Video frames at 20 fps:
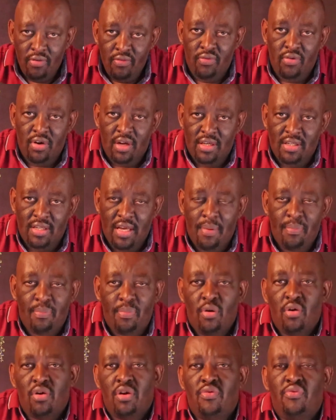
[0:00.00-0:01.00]
For
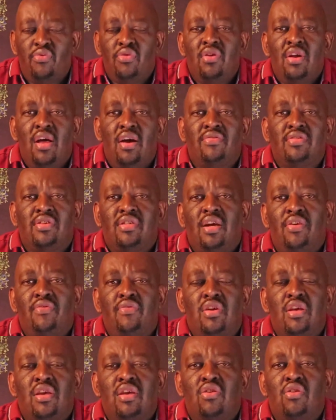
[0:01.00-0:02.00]
example, if you love
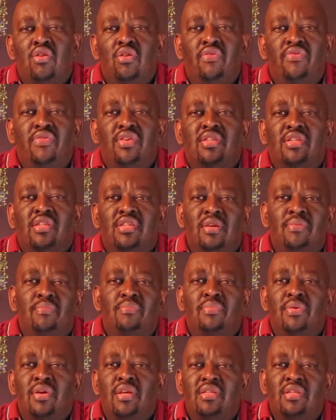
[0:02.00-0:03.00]
traveling or visiting
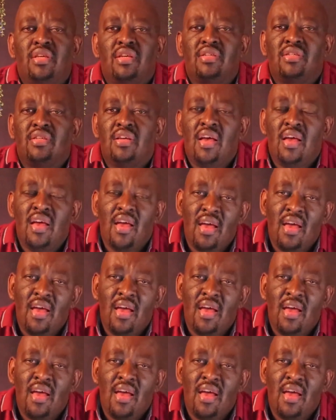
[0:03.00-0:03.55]
places,